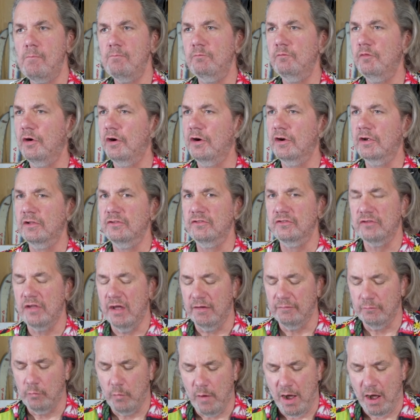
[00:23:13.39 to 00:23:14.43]
Very good
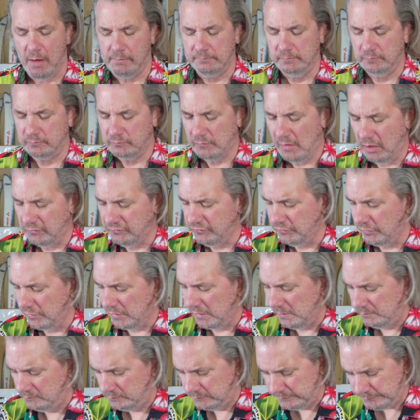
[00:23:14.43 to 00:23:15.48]
stuff. Wow, that's so
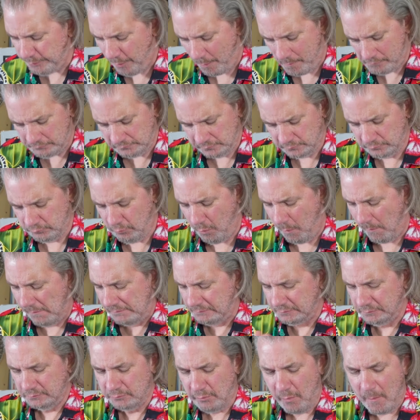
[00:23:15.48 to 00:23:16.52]
good.
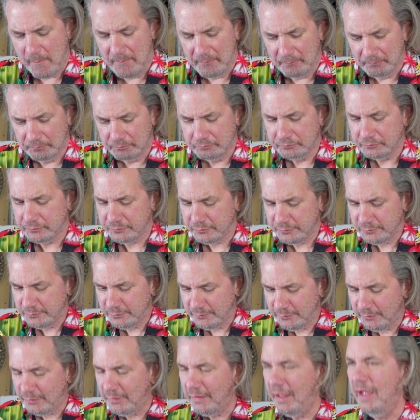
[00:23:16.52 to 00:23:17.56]

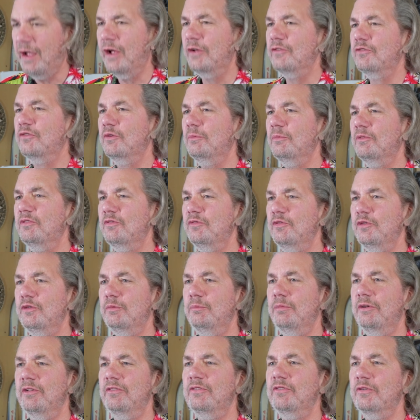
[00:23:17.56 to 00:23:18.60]
I got so much
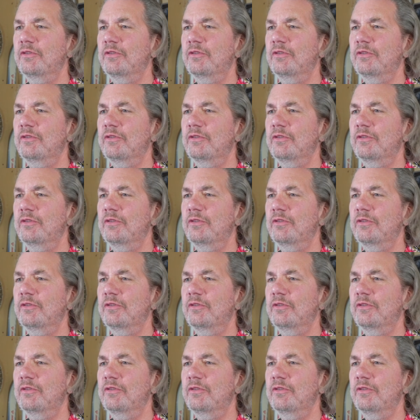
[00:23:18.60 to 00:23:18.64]
food, but it's